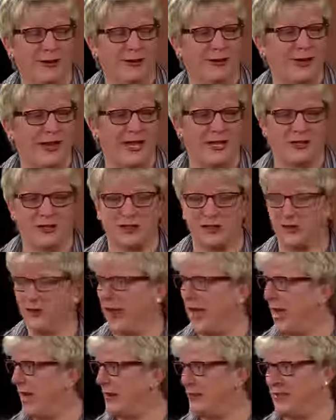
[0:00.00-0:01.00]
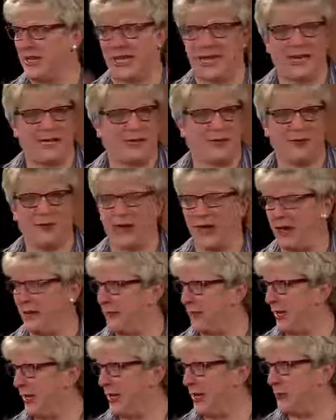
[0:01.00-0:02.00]
mm -hmm. ages 5 to
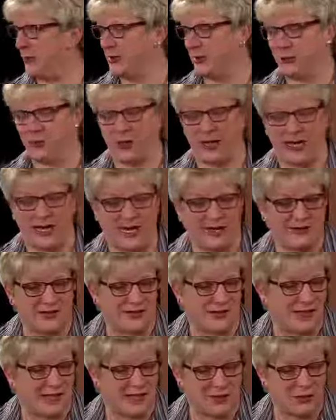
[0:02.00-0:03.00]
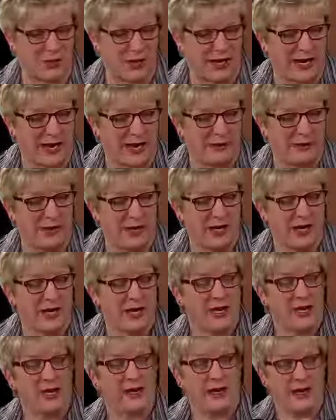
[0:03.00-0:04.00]
85. They come to the Playhouse and they try out.
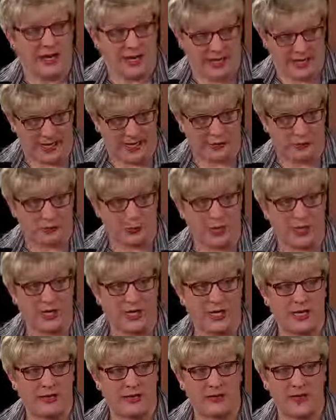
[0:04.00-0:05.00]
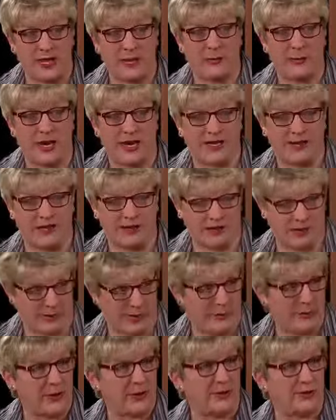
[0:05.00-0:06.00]
And we, they make the
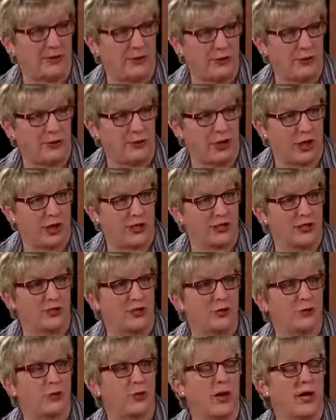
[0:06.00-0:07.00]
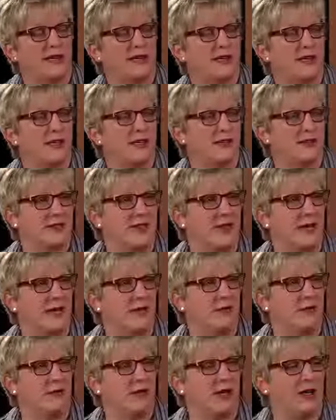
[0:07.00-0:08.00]
commitment to the audition process,
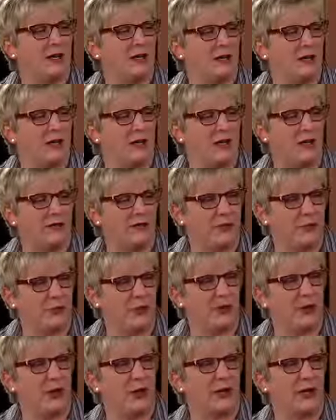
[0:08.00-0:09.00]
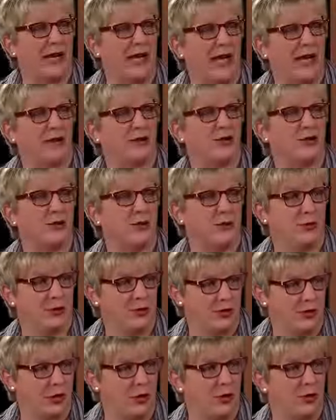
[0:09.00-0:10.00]
then if, if and when they're cast to the
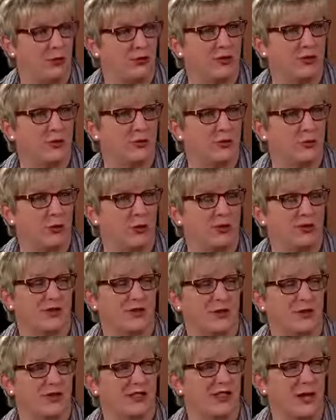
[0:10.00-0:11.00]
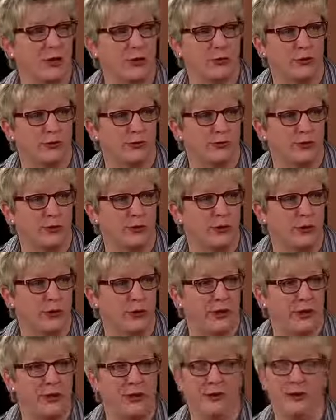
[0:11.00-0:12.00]
shows, of mm-hmm. course, the entire rehearsal
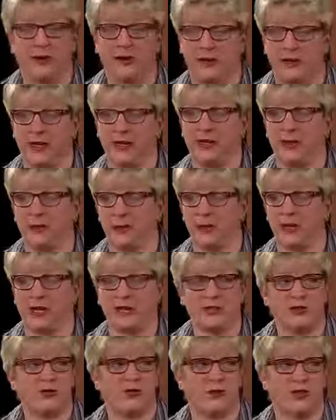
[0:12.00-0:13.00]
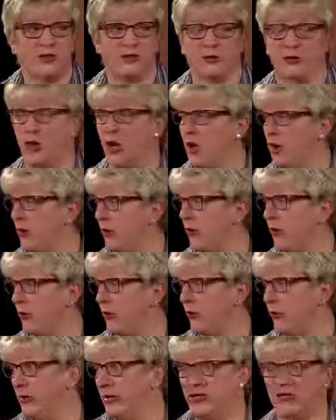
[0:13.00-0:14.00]
period. And the production runs are long,
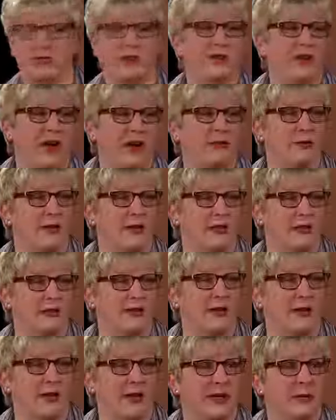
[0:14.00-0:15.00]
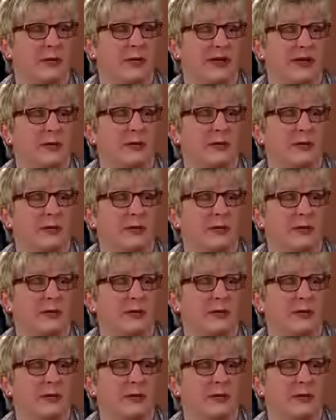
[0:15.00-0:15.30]
three weeks to five weeks. They make a big